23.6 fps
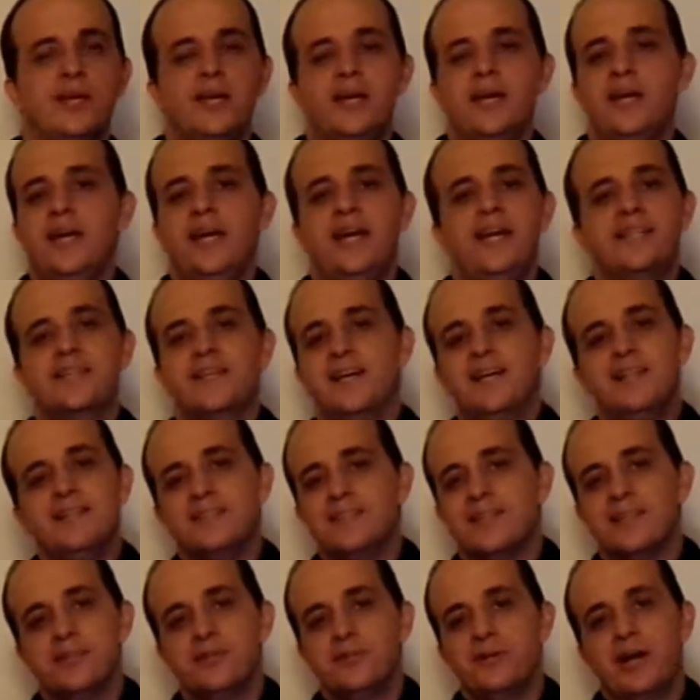It can't
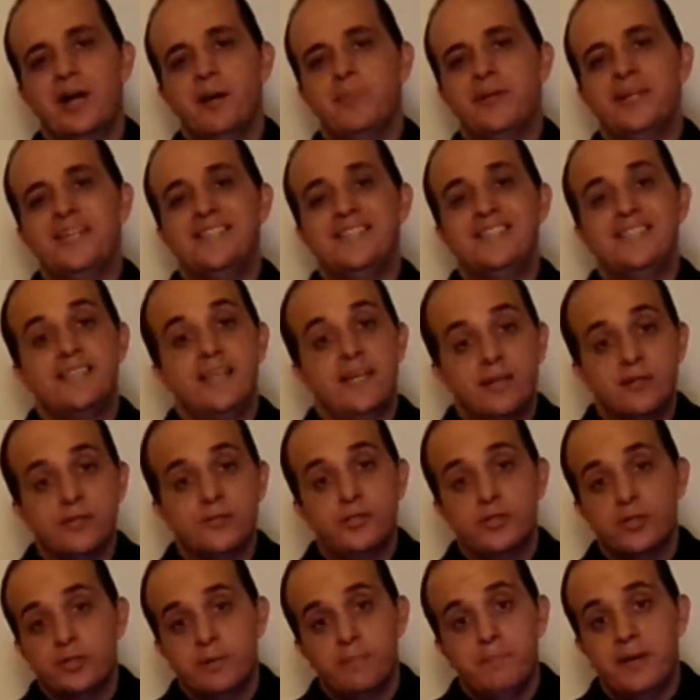tell you how many sales your
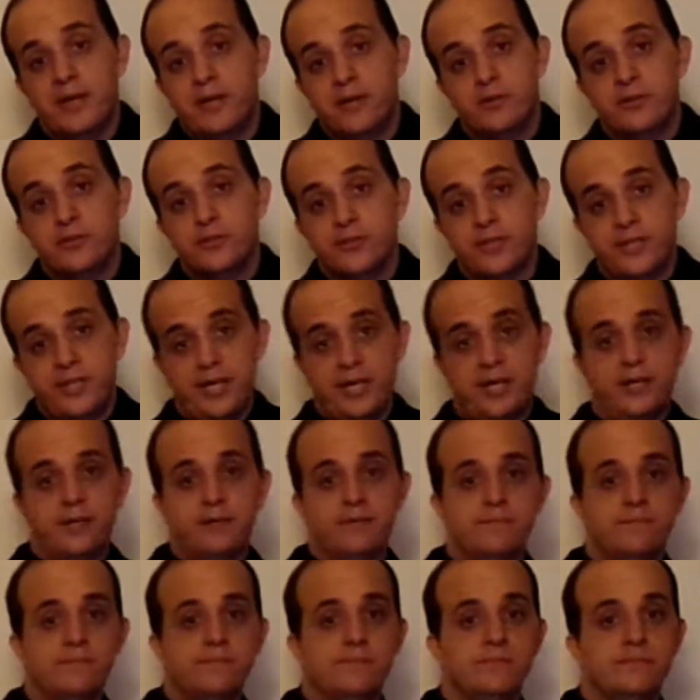competitors are getting,
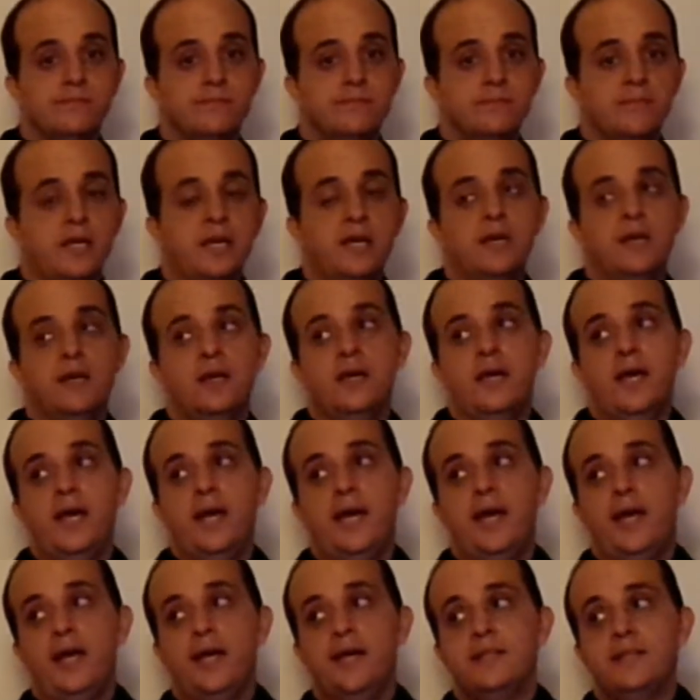
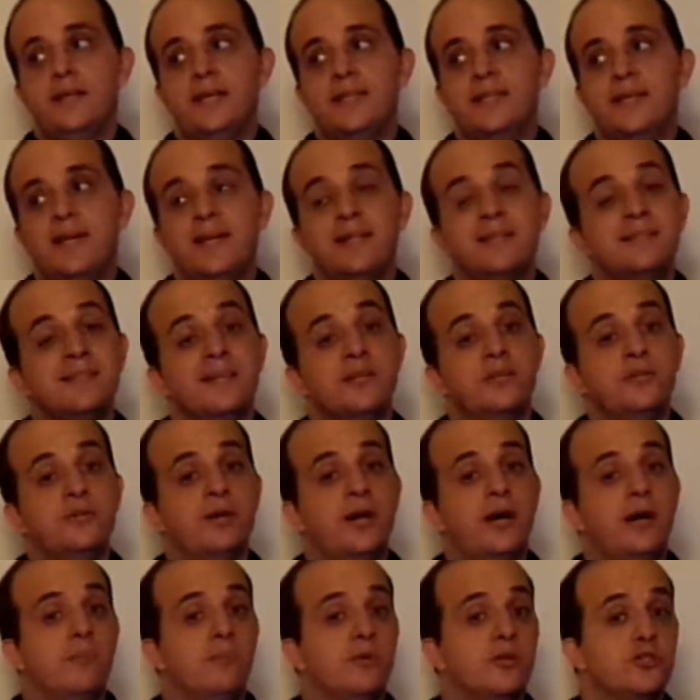and it can't tell you
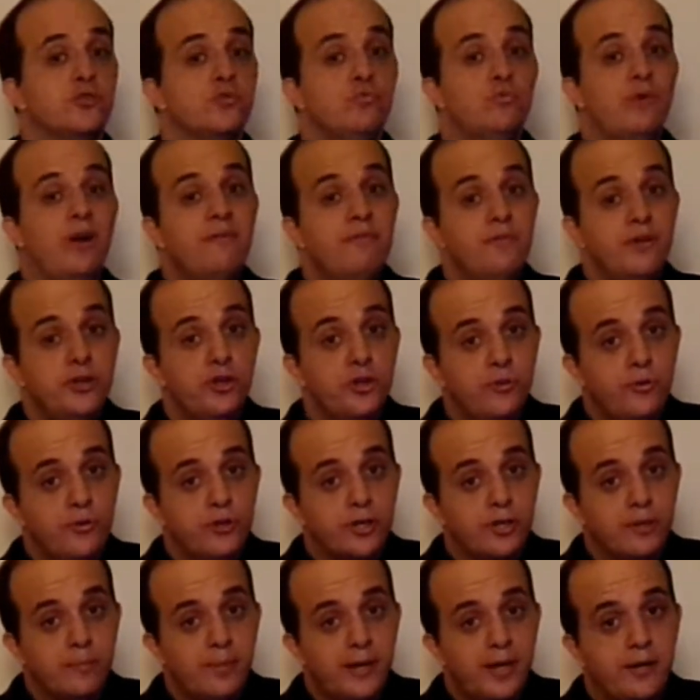how much revenue your
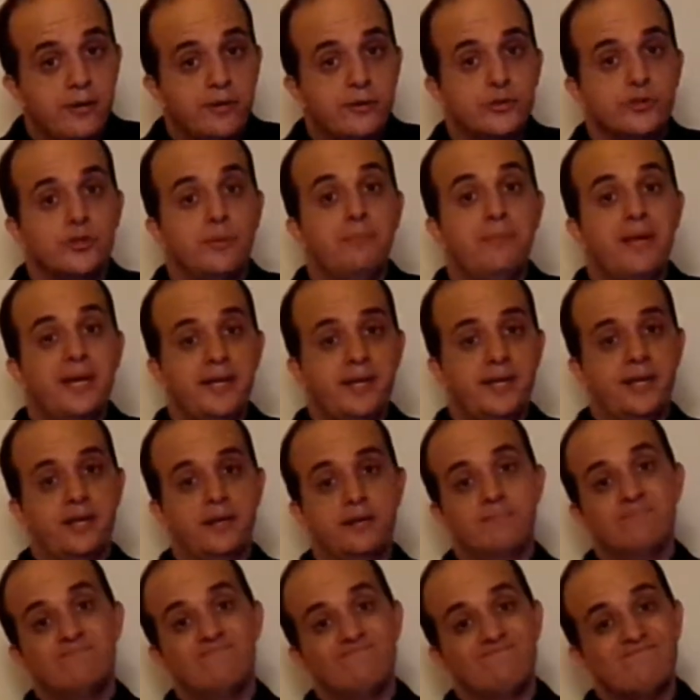competitors are making.
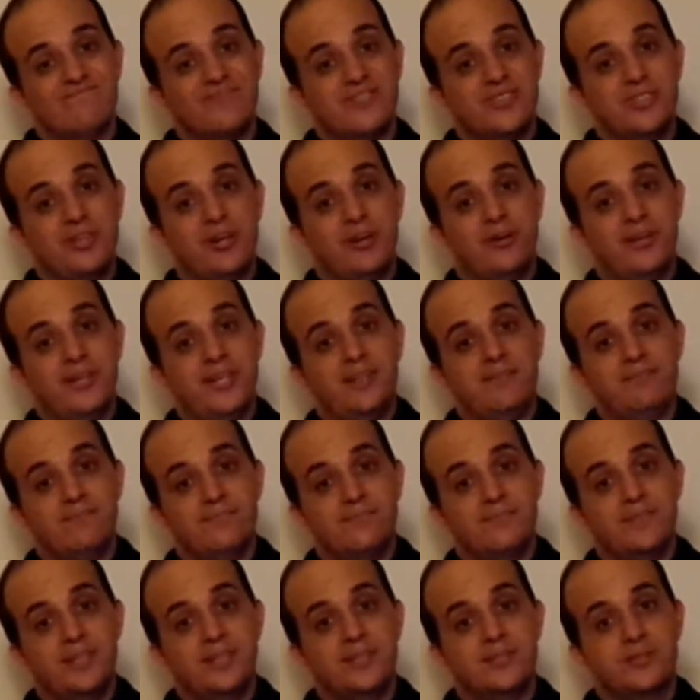Sorry,
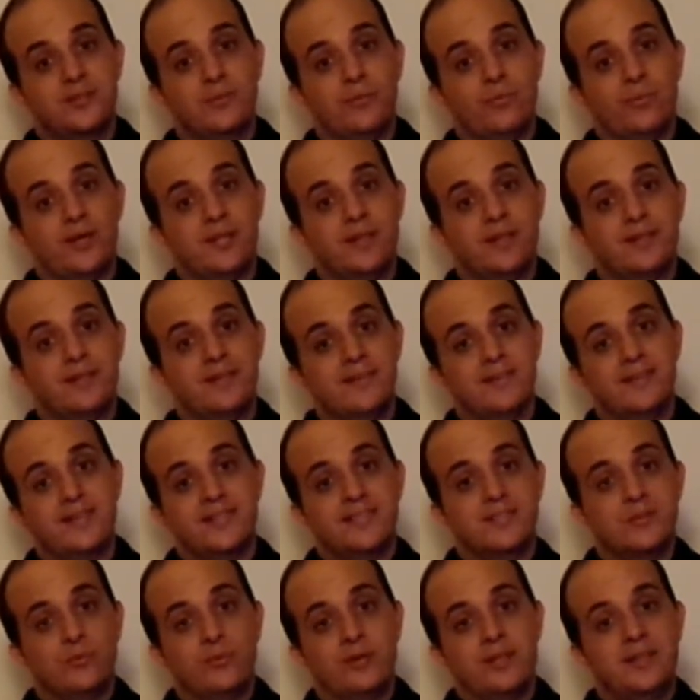that's the one
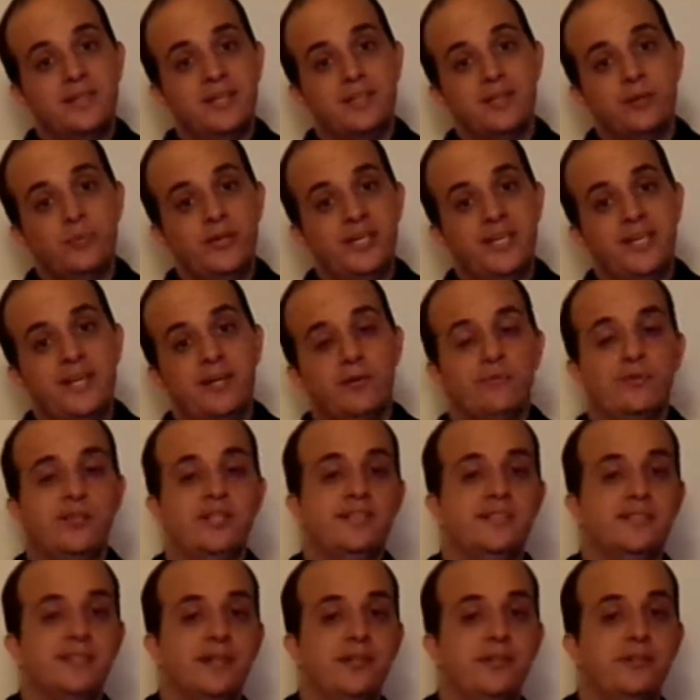thing that we can't really
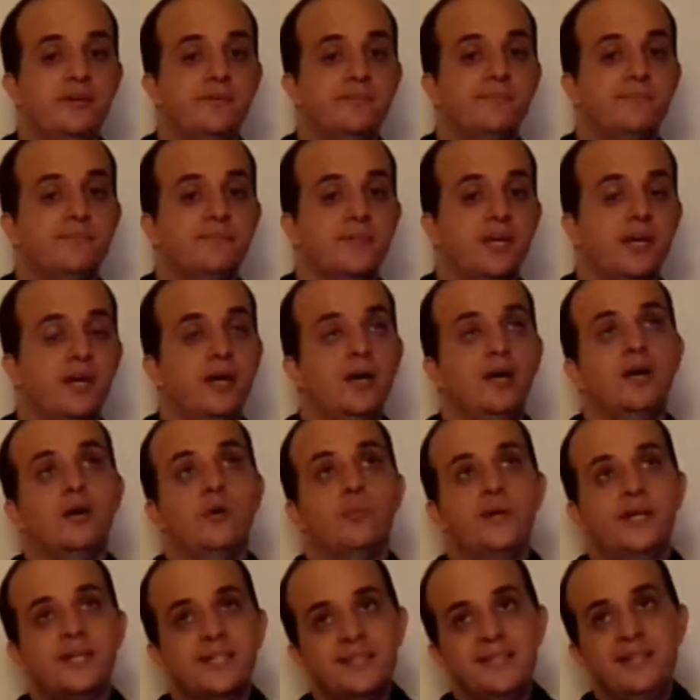tell you. We
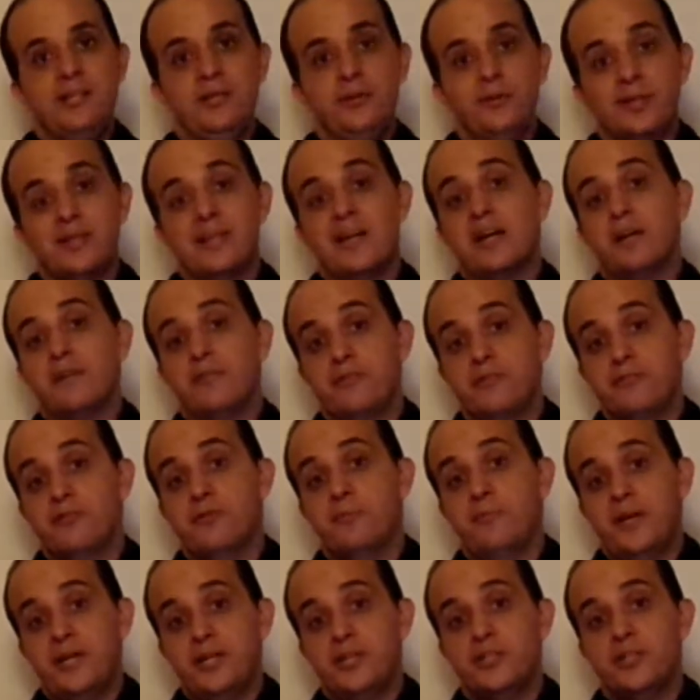can tell you a lot of
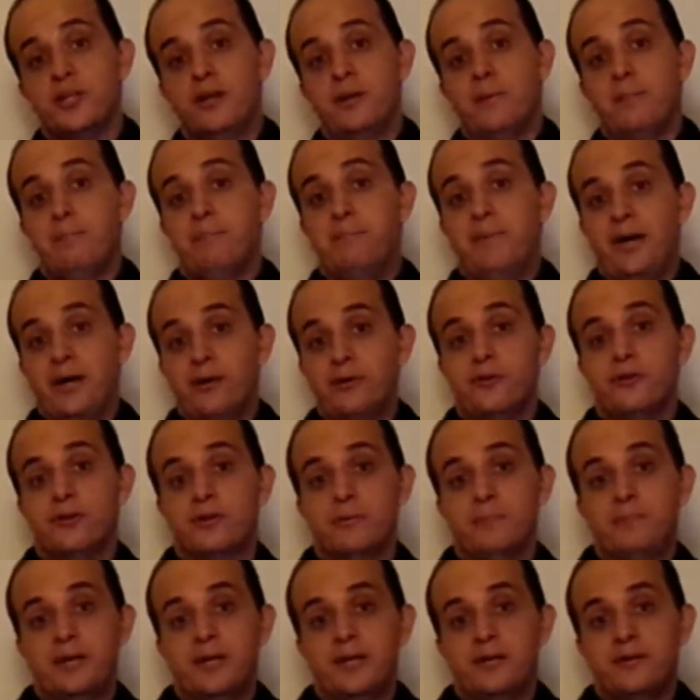information about your
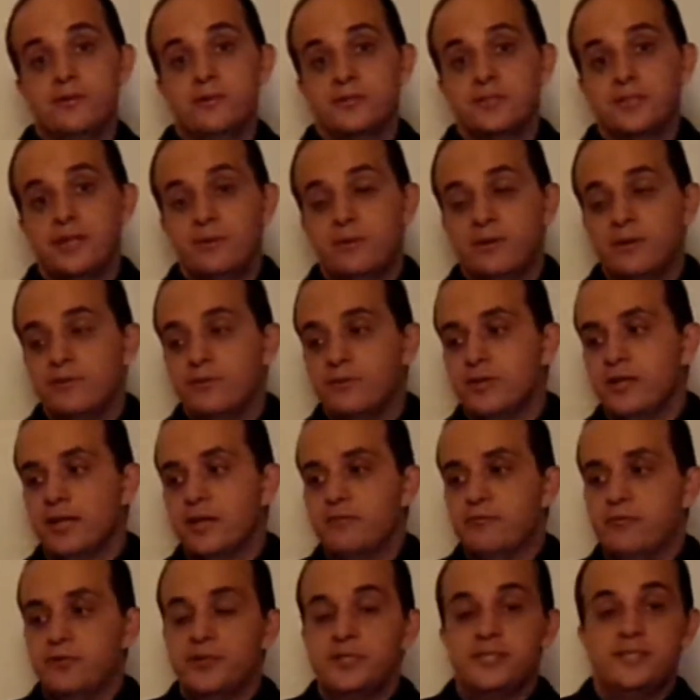competitors, however, like
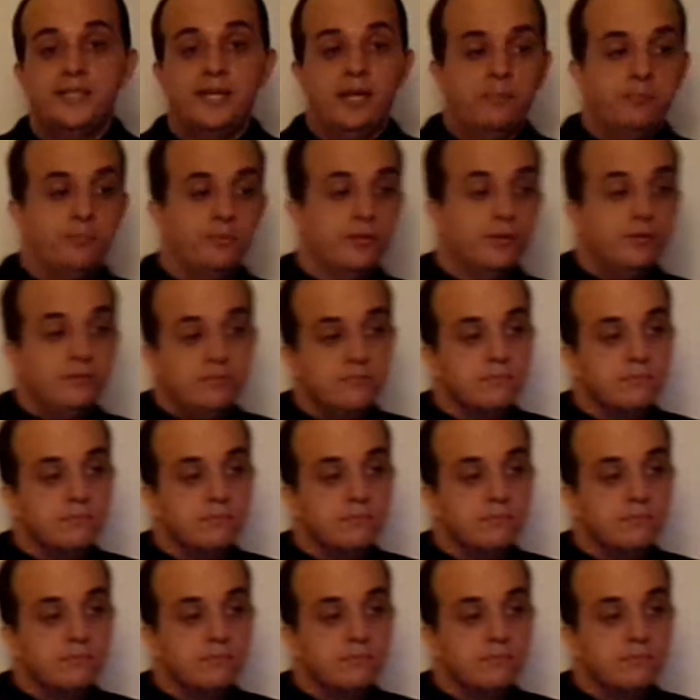for example,